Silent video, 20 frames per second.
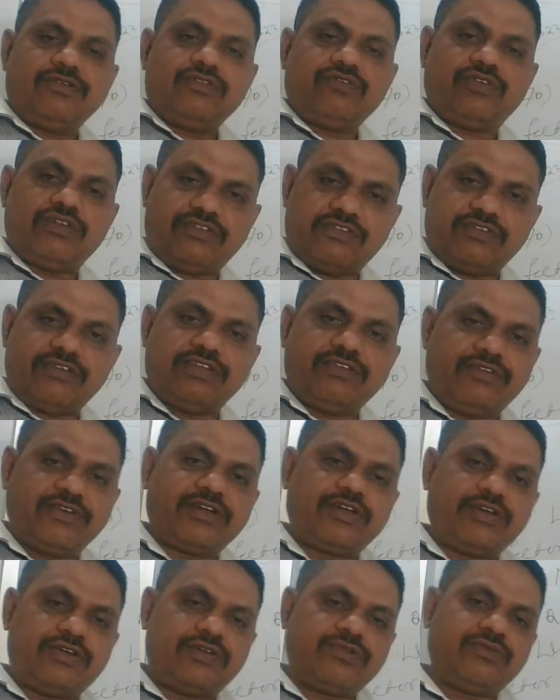So it's a
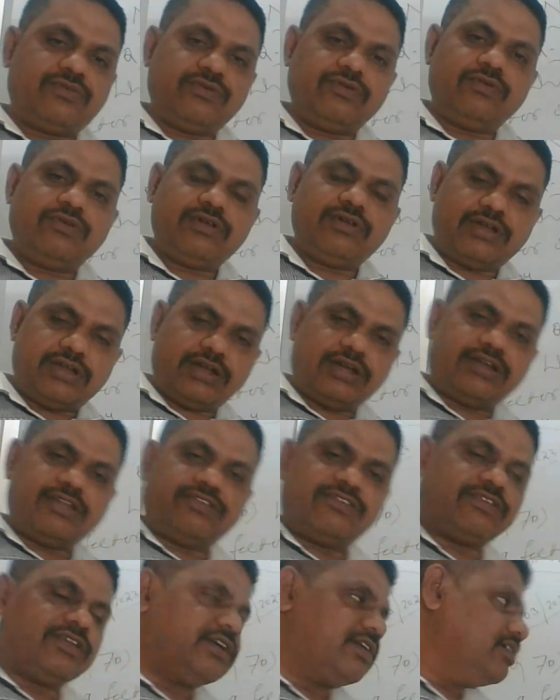difficult you to
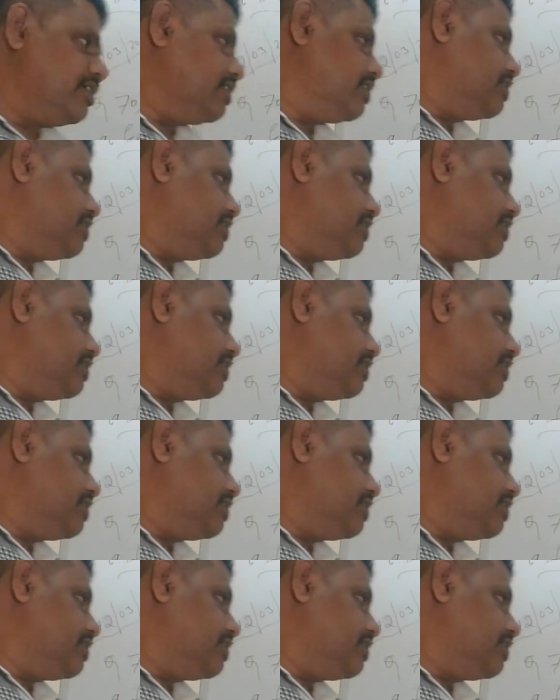understand.